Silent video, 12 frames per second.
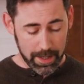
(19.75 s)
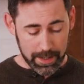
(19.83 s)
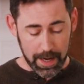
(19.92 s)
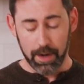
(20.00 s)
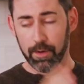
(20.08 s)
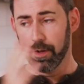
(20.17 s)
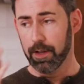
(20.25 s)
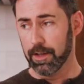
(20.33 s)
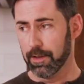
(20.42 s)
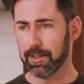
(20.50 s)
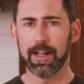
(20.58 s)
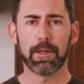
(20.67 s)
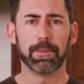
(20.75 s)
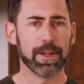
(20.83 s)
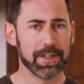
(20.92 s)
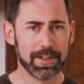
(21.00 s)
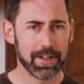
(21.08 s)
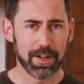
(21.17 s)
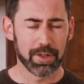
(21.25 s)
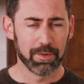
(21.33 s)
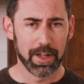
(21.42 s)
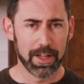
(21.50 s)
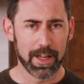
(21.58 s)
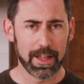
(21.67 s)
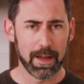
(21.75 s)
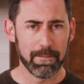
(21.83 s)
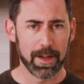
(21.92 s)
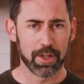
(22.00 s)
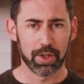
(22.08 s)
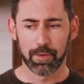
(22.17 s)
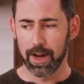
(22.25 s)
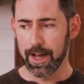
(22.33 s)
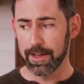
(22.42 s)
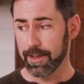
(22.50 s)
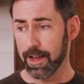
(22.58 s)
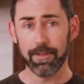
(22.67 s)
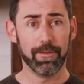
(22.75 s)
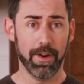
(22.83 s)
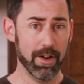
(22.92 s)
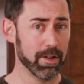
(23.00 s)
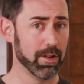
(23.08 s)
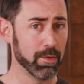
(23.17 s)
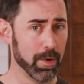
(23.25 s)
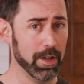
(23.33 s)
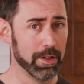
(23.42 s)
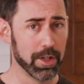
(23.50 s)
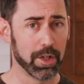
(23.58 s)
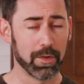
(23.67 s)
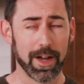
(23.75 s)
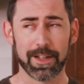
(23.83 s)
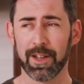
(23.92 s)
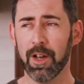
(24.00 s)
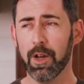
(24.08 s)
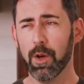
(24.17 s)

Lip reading: Now, there's lots of places in Australia that make Shiraz and very good quality Shiraz.